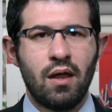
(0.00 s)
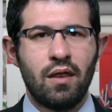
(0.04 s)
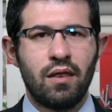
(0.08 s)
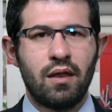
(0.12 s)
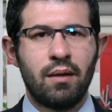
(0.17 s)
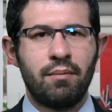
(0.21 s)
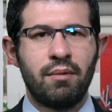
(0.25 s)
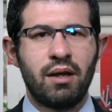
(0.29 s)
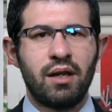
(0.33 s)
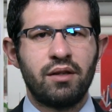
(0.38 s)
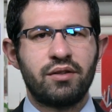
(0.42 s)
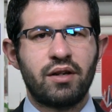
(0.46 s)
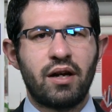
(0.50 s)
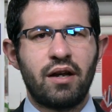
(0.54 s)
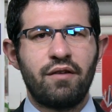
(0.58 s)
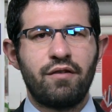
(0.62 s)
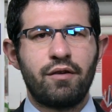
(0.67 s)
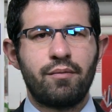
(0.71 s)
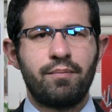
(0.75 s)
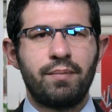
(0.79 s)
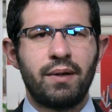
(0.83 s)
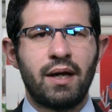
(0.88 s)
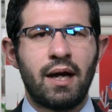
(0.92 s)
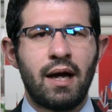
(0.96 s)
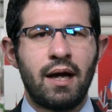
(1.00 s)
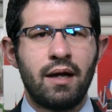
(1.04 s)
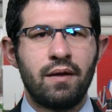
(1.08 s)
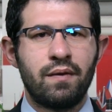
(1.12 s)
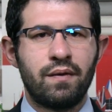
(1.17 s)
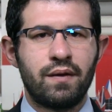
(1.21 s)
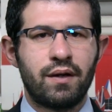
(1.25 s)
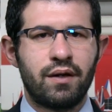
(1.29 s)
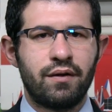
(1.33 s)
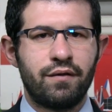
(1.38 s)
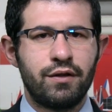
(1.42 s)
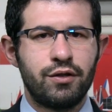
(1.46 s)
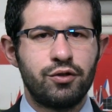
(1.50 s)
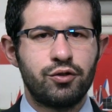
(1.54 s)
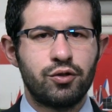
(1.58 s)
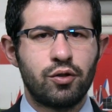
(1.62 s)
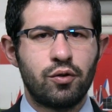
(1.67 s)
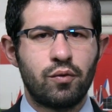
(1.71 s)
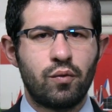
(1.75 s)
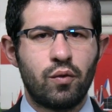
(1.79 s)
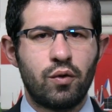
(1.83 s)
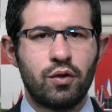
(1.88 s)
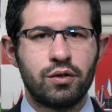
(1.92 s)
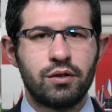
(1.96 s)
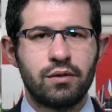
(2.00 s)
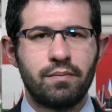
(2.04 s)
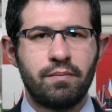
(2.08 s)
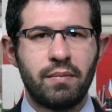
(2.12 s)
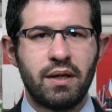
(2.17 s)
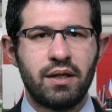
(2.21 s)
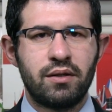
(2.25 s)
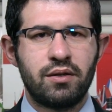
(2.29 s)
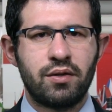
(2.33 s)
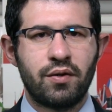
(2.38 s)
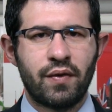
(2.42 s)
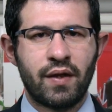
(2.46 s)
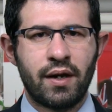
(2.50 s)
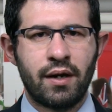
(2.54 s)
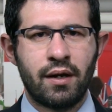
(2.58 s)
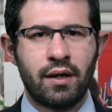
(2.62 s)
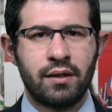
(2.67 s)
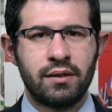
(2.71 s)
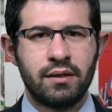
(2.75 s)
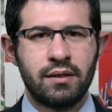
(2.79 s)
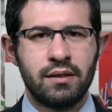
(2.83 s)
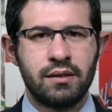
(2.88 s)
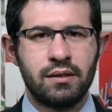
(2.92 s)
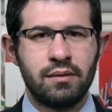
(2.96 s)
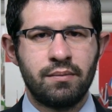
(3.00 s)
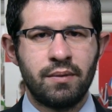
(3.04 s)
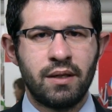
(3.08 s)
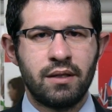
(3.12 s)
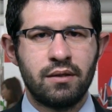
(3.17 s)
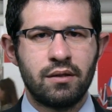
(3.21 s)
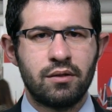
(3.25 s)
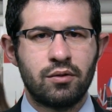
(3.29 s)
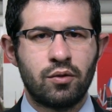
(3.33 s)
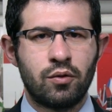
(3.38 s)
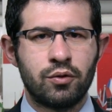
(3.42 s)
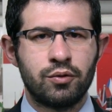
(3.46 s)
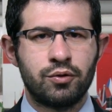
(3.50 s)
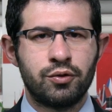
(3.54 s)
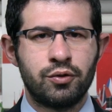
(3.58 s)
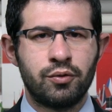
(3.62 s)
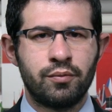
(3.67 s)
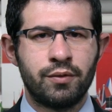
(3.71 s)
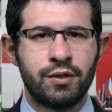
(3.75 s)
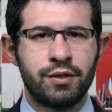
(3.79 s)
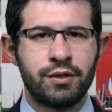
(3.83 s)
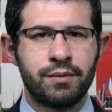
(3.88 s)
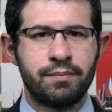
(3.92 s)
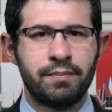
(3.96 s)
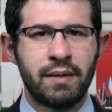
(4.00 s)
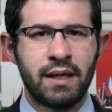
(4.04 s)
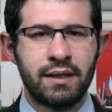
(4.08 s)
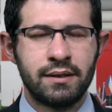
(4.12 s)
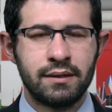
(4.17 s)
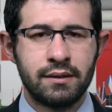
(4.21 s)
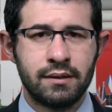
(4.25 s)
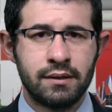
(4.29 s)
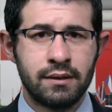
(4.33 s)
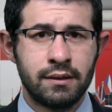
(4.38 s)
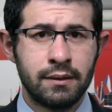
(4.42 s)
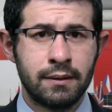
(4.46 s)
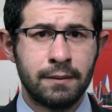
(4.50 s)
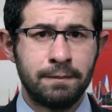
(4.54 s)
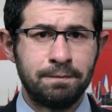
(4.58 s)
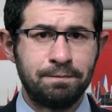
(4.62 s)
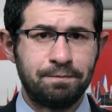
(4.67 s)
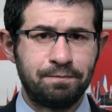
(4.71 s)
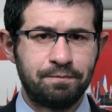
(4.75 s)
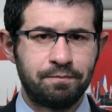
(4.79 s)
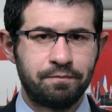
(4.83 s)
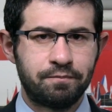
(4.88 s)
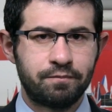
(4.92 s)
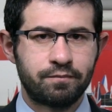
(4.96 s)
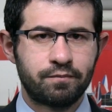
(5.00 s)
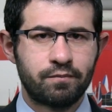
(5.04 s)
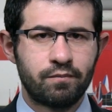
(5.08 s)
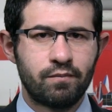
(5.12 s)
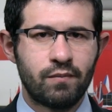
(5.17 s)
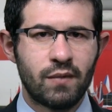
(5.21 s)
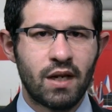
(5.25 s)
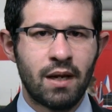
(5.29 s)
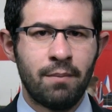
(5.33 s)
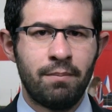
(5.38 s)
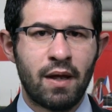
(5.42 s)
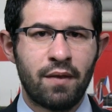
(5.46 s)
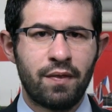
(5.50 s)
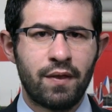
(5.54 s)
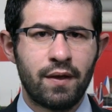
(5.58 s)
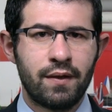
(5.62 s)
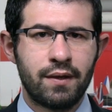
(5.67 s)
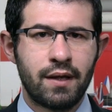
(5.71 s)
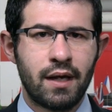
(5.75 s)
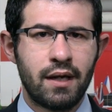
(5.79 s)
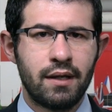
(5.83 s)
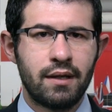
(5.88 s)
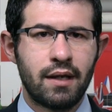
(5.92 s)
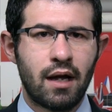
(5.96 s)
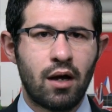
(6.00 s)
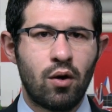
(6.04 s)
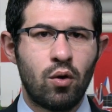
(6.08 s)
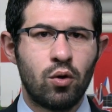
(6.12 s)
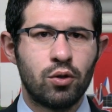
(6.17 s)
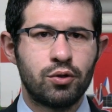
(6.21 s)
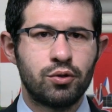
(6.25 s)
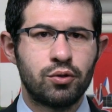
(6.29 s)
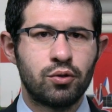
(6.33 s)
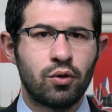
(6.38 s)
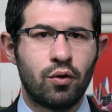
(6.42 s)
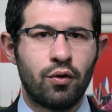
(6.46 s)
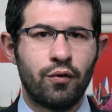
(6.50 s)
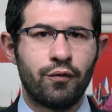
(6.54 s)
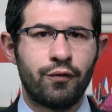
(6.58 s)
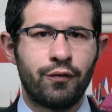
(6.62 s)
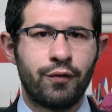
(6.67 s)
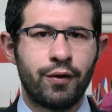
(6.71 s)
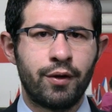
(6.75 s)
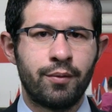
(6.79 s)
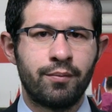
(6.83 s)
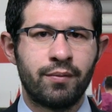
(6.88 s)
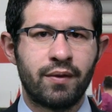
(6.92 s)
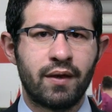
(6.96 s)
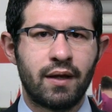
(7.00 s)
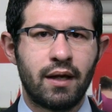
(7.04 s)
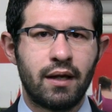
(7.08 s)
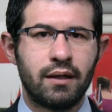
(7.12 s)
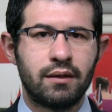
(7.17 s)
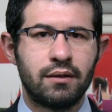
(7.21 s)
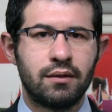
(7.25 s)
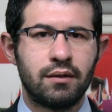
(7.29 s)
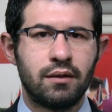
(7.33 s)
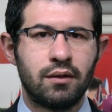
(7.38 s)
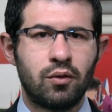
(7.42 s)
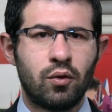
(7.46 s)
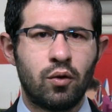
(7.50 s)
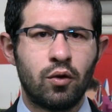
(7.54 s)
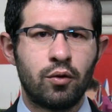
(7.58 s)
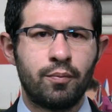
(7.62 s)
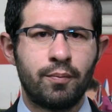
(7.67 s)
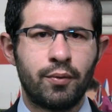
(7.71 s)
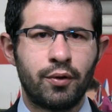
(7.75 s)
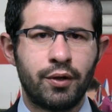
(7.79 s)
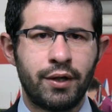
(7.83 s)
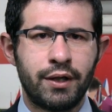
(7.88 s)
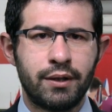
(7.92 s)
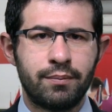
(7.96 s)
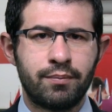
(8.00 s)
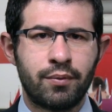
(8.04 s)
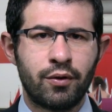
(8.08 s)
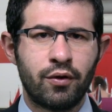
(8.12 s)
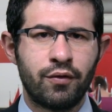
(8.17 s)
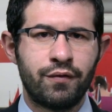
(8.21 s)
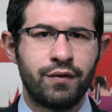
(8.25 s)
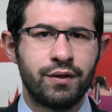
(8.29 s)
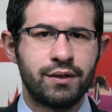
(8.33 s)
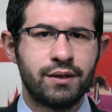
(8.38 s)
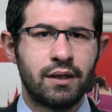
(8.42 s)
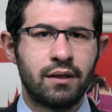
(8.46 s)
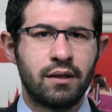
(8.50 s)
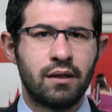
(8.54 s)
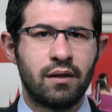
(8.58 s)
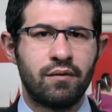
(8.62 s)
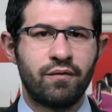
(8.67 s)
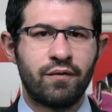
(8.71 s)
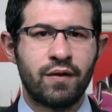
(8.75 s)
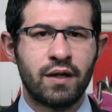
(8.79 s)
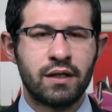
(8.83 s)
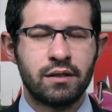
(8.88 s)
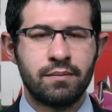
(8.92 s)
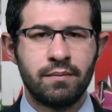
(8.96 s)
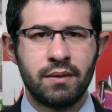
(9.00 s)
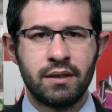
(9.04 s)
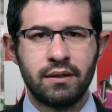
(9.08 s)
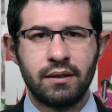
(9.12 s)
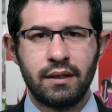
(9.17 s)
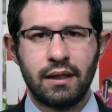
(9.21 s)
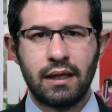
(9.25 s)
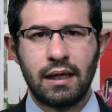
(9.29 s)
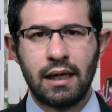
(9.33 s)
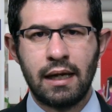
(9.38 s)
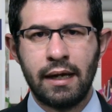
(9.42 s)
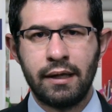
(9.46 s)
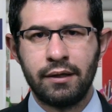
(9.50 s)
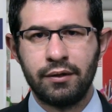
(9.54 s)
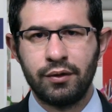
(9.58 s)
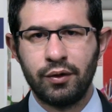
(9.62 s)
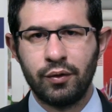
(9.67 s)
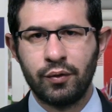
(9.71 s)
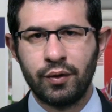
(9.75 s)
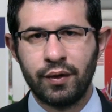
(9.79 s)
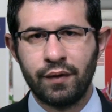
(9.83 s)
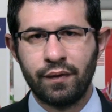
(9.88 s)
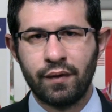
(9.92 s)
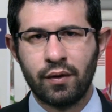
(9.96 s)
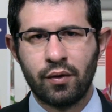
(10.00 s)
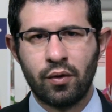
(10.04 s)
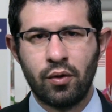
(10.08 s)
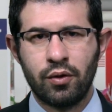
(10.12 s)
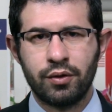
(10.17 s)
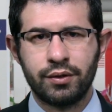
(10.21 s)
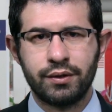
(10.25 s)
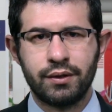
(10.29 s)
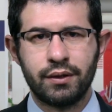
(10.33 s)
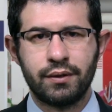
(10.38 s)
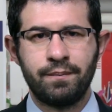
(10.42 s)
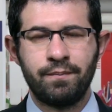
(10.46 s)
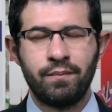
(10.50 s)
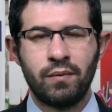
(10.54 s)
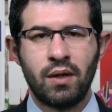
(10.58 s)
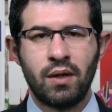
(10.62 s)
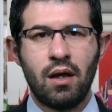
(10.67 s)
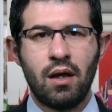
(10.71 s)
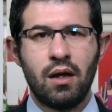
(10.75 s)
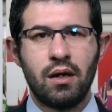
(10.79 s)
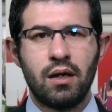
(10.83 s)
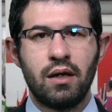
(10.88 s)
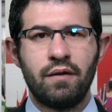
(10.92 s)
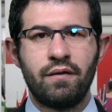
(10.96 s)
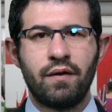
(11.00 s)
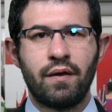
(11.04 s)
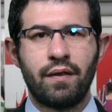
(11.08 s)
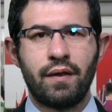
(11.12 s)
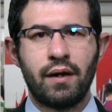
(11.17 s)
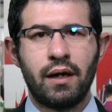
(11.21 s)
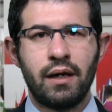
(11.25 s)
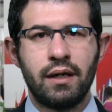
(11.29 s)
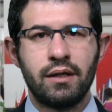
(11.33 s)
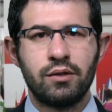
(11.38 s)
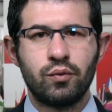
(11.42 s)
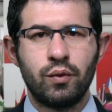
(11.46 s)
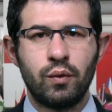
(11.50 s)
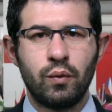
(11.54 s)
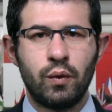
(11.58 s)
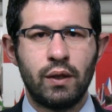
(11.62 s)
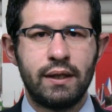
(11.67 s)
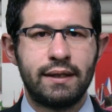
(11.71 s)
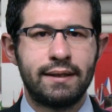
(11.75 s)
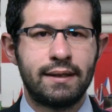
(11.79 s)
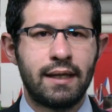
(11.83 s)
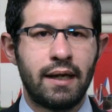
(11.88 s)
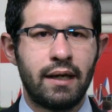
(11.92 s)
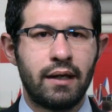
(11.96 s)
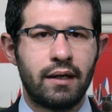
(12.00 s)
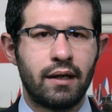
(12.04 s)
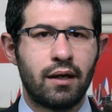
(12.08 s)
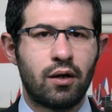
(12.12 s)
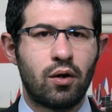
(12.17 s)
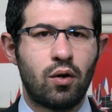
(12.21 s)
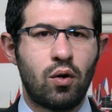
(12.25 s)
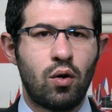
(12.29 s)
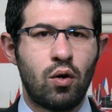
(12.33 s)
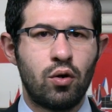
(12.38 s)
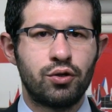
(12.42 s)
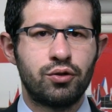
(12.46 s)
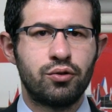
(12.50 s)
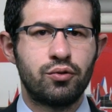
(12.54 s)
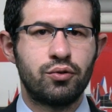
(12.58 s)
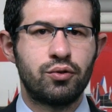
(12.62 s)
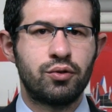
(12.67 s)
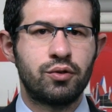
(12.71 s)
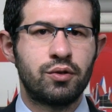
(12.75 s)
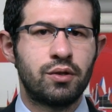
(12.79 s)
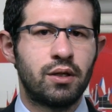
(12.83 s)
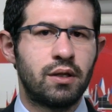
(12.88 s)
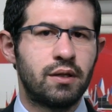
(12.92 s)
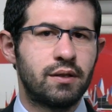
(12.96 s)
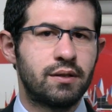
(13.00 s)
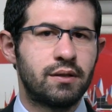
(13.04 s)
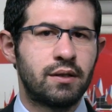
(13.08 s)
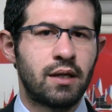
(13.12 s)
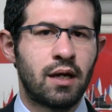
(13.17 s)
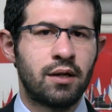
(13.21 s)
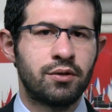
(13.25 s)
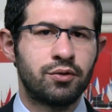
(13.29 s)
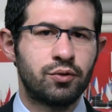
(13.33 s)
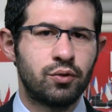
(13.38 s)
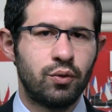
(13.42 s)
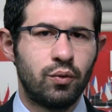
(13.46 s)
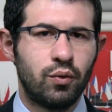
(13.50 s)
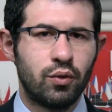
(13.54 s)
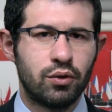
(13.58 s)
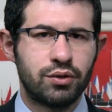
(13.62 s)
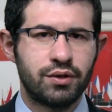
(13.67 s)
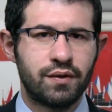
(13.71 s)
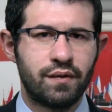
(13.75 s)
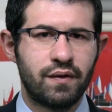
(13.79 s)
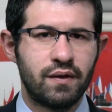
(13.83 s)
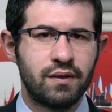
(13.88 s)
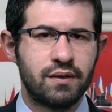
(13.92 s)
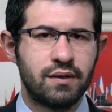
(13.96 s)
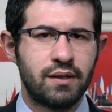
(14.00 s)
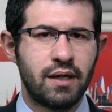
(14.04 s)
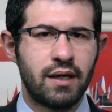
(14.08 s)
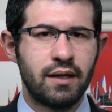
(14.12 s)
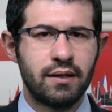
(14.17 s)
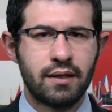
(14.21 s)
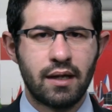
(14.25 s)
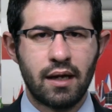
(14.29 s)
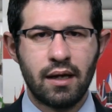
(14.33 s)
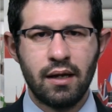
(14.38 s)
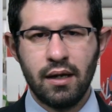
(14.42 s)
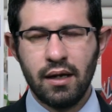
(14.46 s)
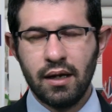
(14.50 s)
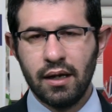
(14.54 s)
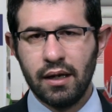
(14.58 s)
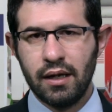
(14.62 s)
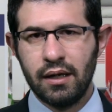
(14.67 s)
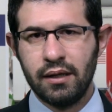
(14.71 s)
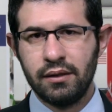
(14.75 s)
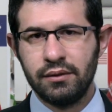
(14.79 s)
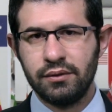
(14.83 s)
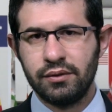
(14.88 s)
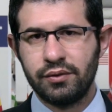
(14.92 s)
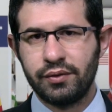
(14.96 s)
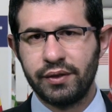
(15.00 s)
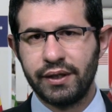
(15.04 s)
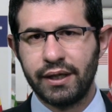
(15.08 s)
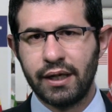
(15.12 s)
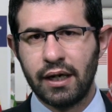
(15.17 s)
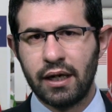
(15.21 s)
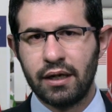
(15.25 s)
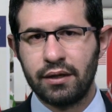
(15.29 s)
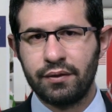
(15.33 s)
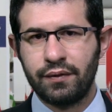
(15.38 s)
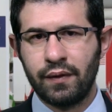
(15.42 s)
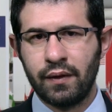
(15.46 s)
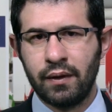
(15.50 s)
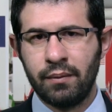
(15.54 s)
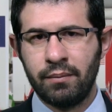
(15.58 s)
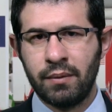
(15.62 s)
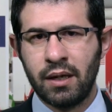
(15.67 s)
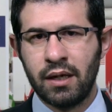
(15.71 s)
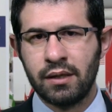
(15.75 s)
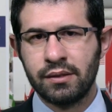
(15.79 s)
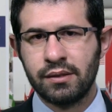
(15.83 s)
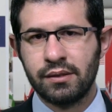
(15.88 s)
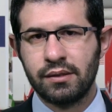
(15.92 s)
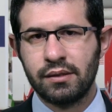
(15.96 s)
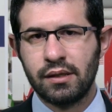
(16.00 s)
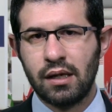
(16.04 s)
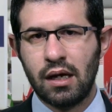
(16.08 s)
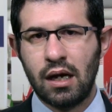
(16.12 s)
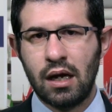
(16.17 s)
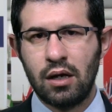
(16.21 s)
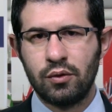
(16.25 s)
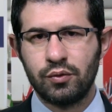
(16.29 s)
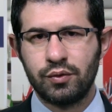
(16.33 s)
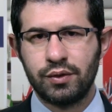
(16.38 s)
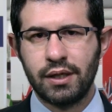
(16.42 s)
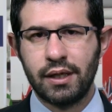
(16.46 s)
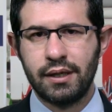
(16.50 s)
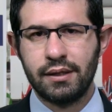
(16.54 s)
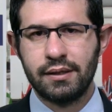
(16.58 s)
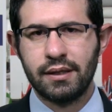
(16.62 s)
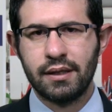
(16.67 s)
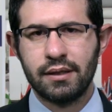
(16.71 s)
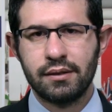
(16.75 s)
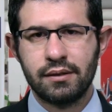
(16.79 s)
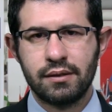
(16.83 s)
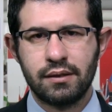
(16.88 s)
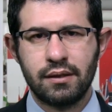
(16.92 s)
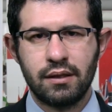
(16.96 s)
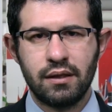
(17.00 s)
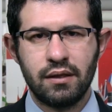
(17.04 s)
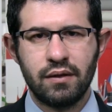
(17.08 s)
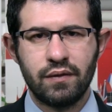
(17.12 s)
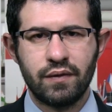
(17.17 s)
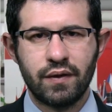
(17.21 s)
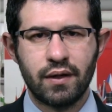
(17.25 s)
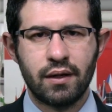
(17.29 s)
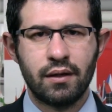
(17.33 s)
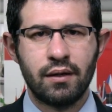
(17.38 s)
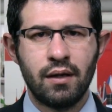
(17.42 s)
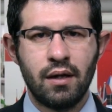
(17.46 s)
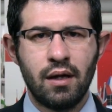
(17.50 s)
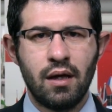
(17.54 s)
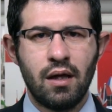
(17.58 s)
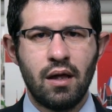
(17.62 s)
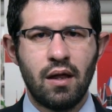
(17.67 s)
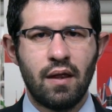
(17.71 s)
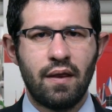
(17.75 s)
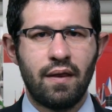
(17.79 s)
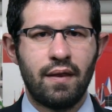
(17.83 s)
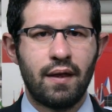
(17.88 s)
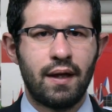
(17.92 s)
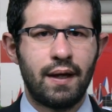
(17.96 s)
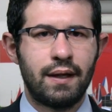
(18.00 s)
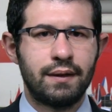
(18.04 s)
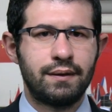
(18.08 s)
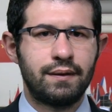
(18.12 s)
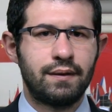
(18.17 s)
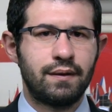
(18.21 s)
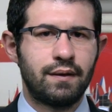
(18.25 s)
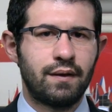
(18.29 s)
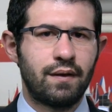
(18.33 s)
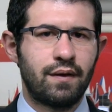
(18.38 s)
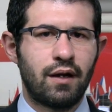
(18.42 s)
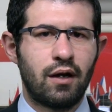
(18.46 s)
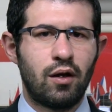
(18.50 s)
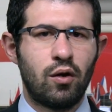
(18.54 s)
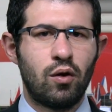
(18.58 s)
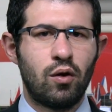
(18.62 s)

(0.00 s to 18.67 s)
The main driver behind the revision was better than anticipated consumer spending, but the data also confirmed that corporate profits and investment declined during the quarter. Nevertheless, we will take a cautious stance towards this data and regard them as outdated, given that the